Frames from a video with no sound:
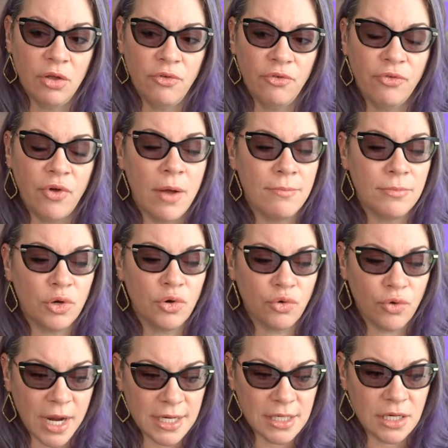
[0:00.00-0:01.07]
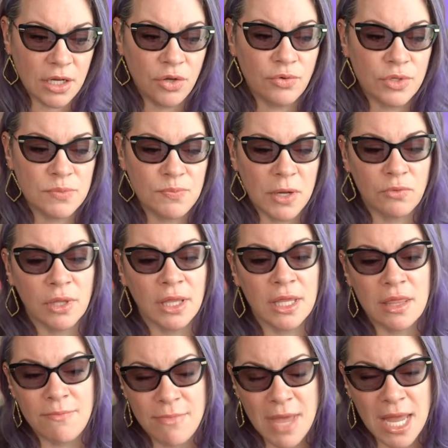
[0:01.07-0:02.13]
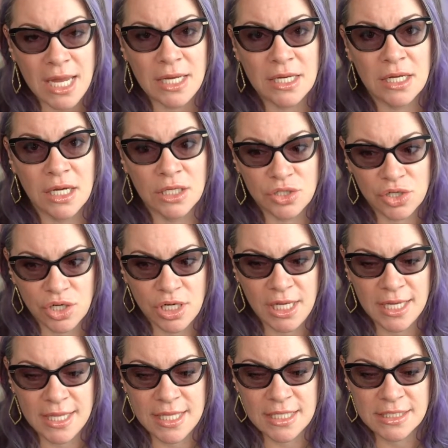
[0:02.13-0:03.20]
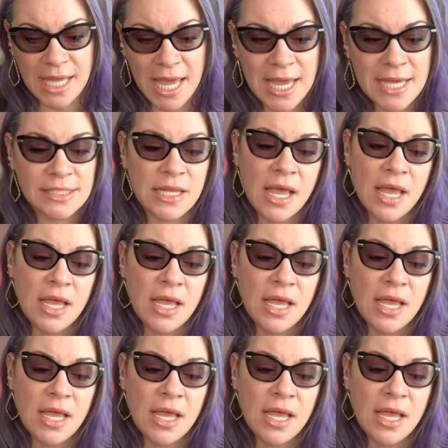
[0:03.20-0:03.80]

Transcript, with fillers: from Creighton, who has been really the main attorney in this case,